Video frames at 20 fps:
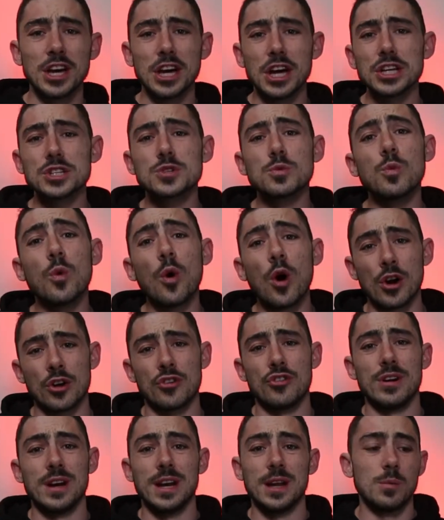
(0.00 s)
It's worn
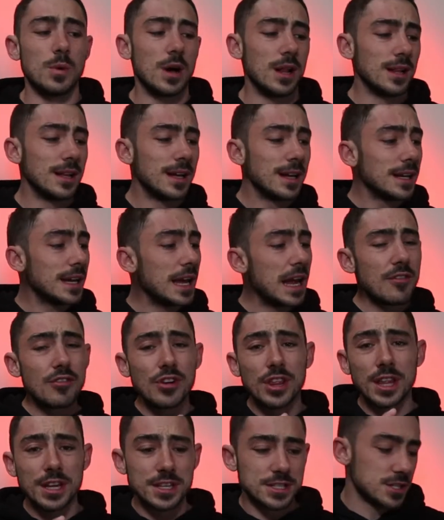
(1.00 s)
really well.
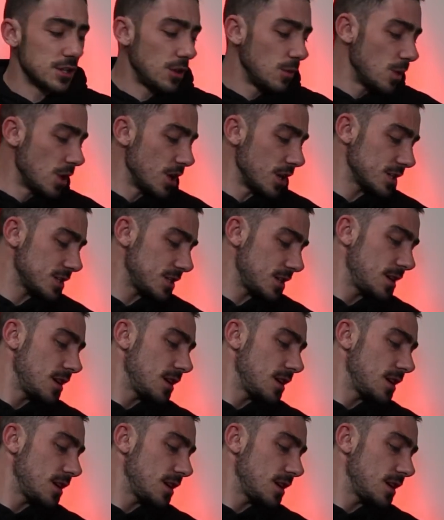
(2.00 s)
Everything still works.